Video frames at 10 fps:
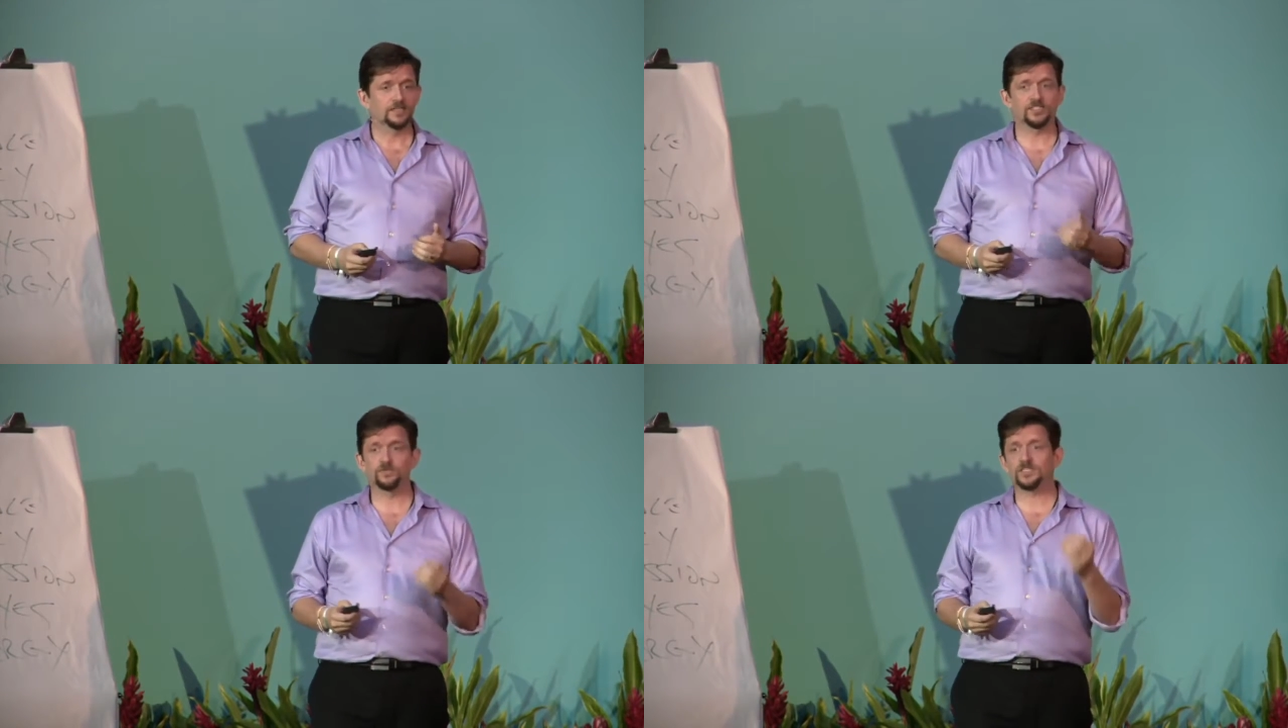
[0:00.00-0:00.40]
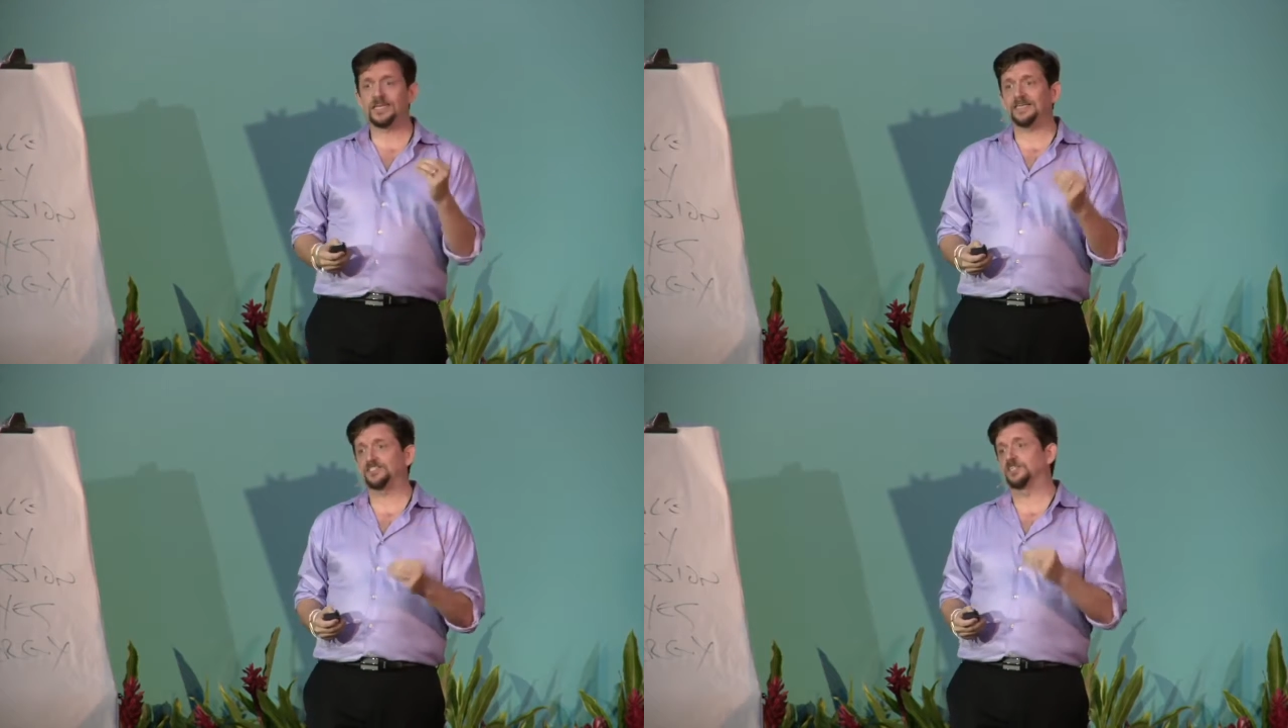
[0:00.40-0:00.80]
She was going
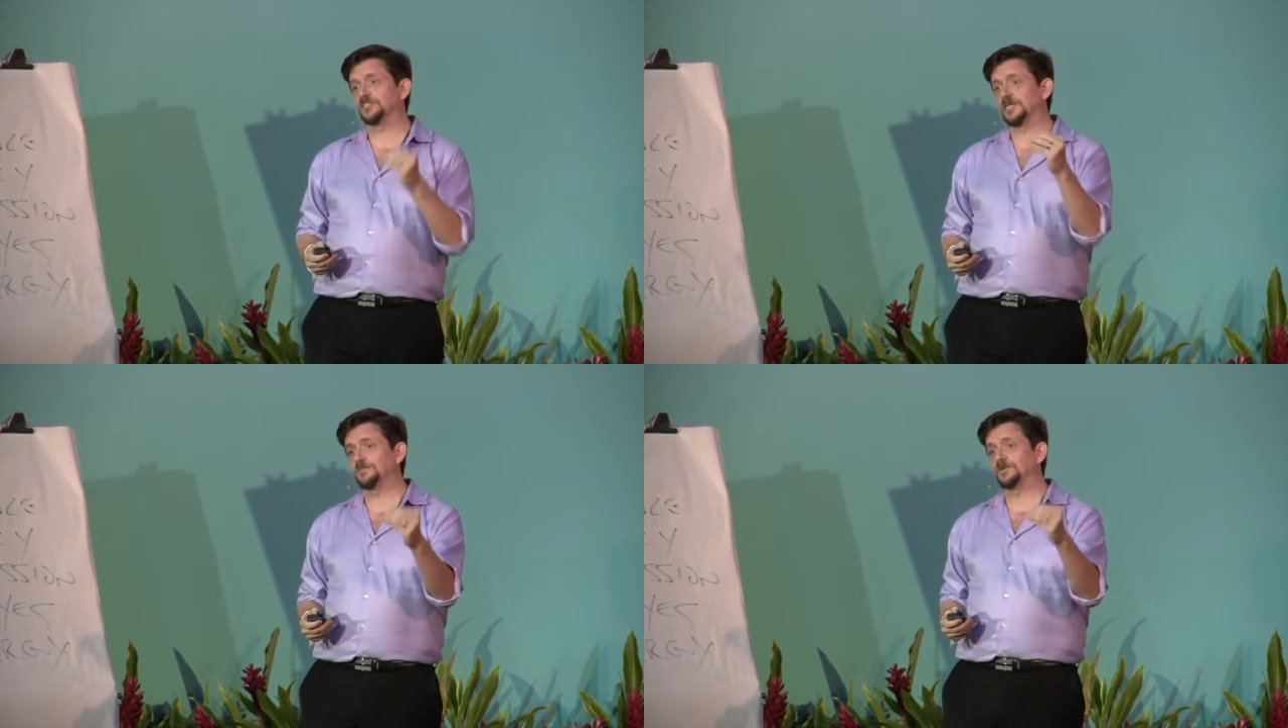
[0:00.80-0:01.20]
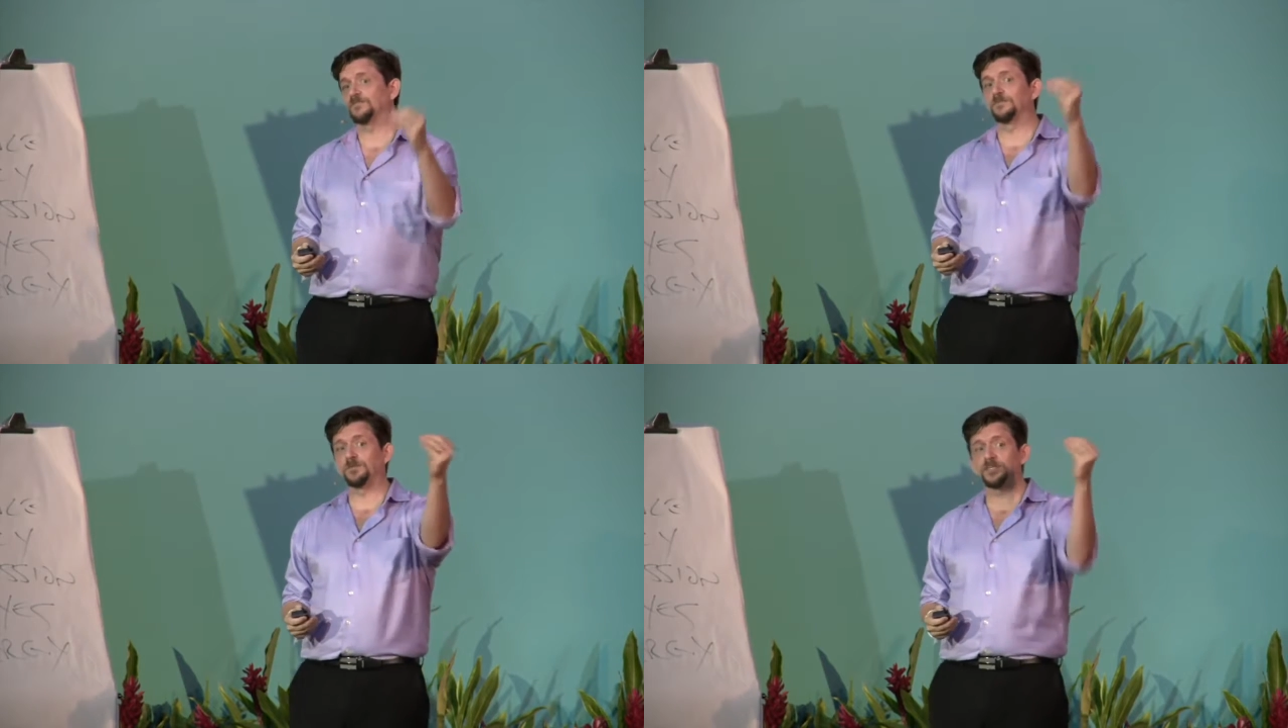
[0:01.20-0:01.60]
to ask Sheryl Sandberg
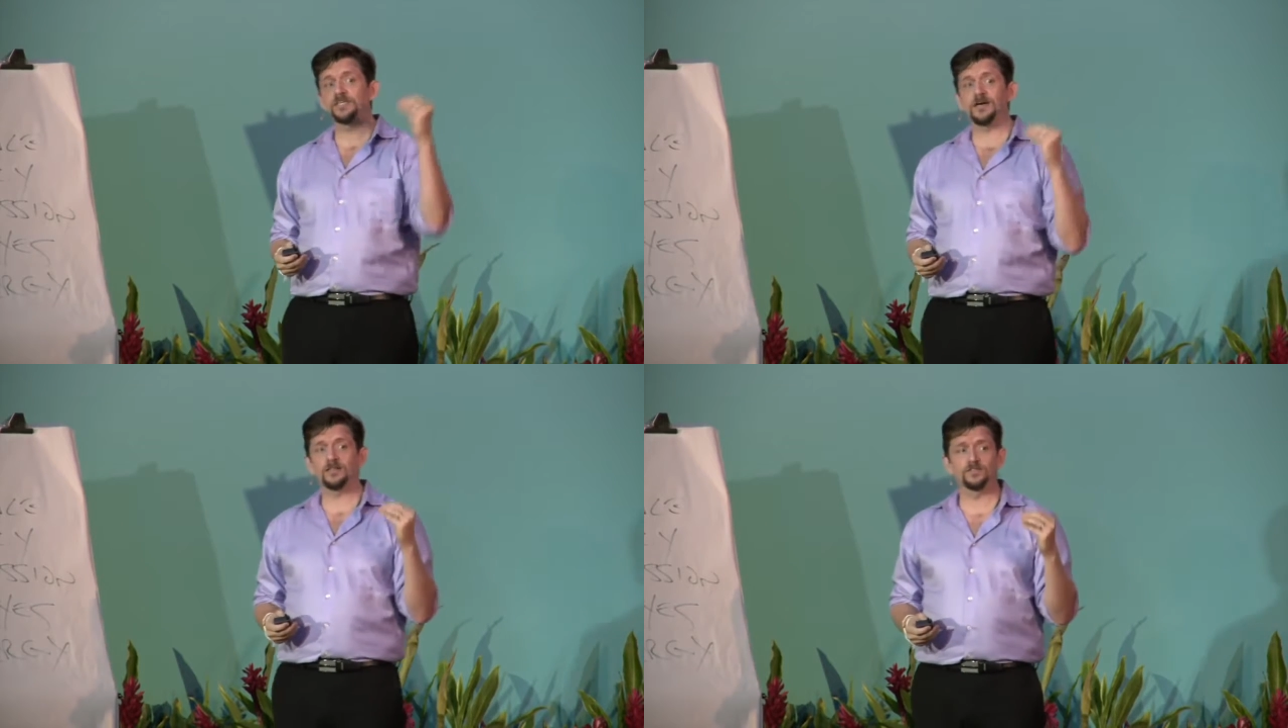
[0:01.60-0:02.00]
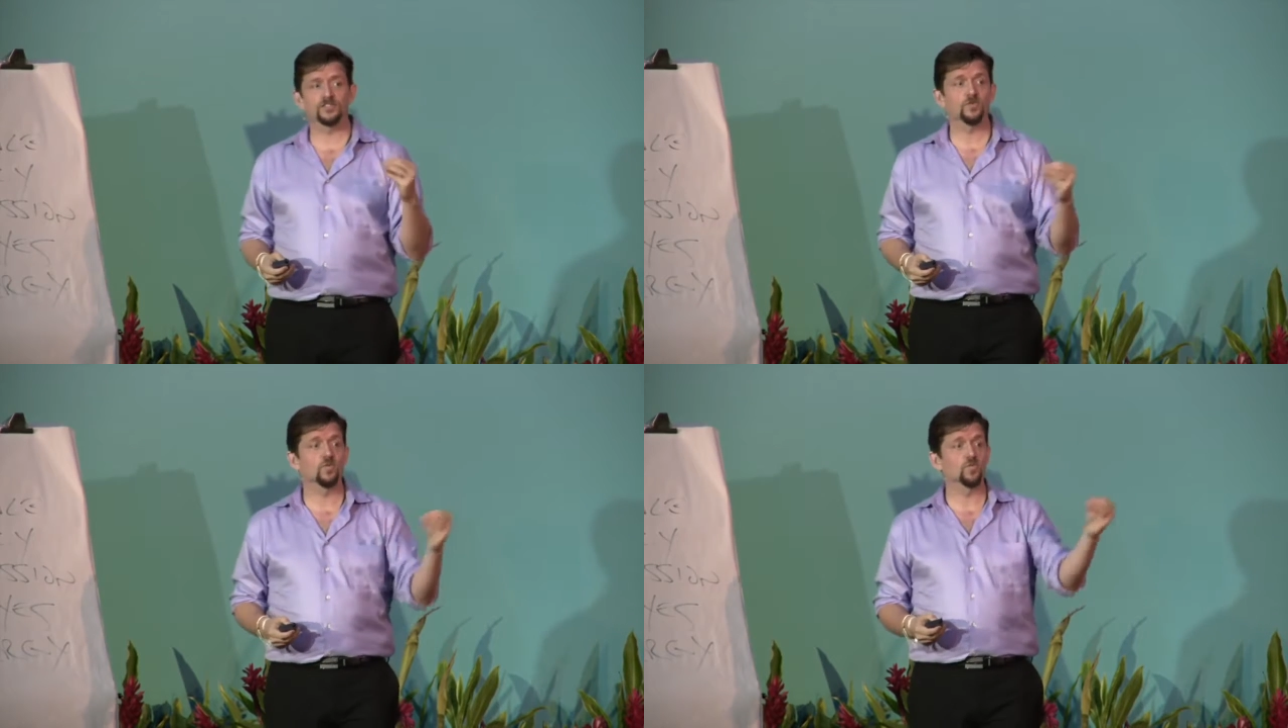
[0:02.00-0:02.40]
for a million dollars,